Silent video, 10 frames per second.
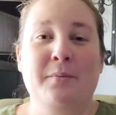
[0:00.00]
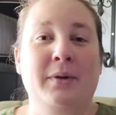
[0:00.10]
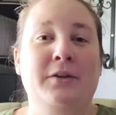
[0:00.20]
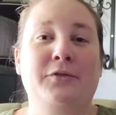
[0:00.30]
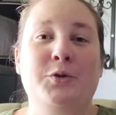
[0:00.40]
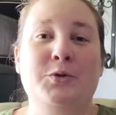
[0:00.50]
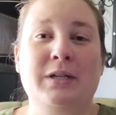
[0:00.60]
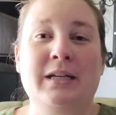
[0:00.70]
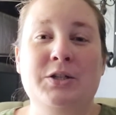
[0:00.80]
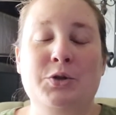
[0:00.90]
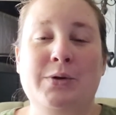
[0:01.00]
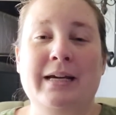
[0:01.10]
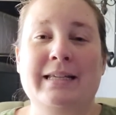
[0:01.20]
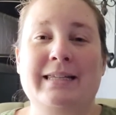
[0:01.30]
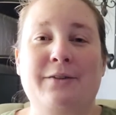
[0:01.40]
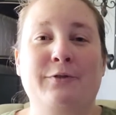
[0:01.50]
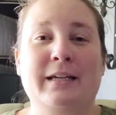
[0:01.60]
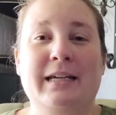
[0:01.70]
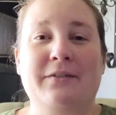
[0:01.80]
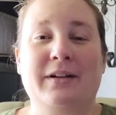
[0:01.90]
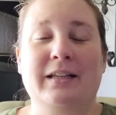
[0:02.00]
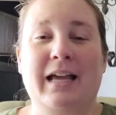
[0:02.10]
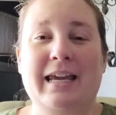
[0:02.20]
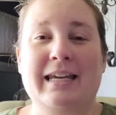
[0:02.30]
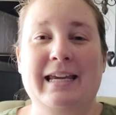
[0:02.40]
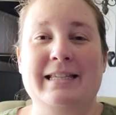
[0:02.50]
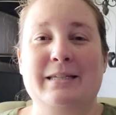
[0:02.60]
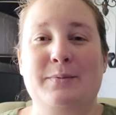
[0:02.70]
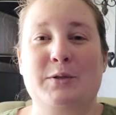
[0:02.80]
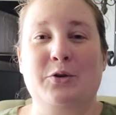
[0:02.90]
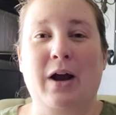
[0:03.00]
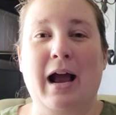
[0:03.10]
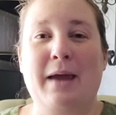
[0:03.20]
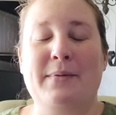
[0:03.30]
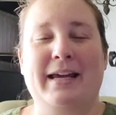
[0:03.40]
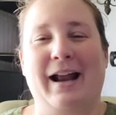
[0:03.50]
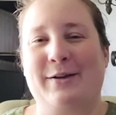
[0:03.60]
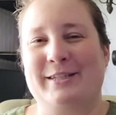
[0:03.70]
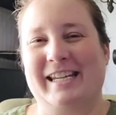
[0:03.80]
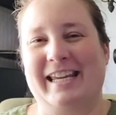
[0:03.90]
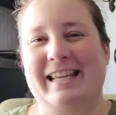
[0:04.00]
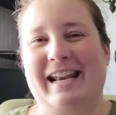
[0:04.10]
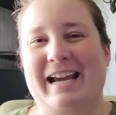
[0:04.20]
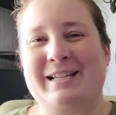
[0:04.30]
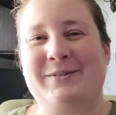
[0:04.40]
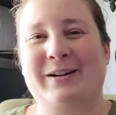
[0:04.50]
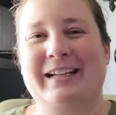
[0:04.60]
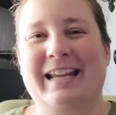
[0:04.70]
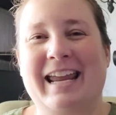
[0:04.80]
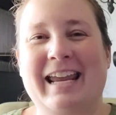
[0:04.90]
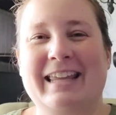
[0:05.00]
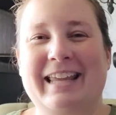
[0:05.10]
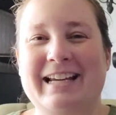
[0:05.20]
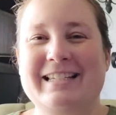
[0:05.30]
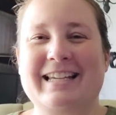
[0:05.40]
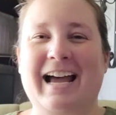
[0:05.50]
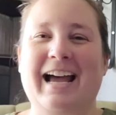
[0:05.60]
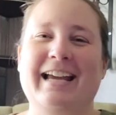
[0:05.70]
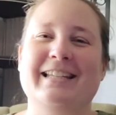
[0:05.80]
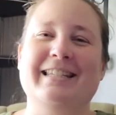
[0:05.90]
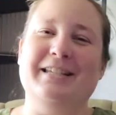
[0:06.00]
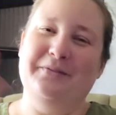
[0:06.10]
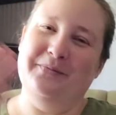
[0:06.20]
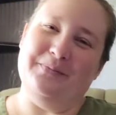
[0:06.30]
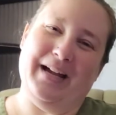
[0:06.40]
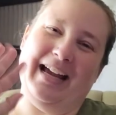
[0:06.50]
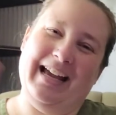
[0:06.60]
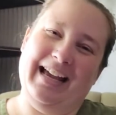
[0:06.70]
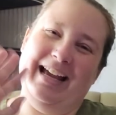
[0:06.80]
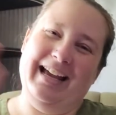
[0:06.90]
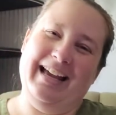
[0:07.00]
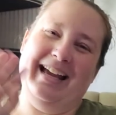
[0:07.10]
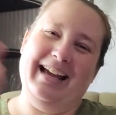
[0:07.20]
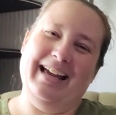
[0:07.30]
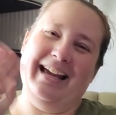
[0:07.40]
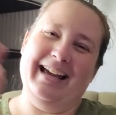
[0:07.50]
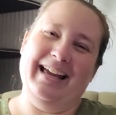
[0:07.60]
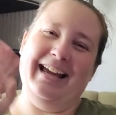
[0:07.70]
But if you did enjoy it, definitely give it a like and subscribe and I'll see you in the next one. Thanks guys. Bye.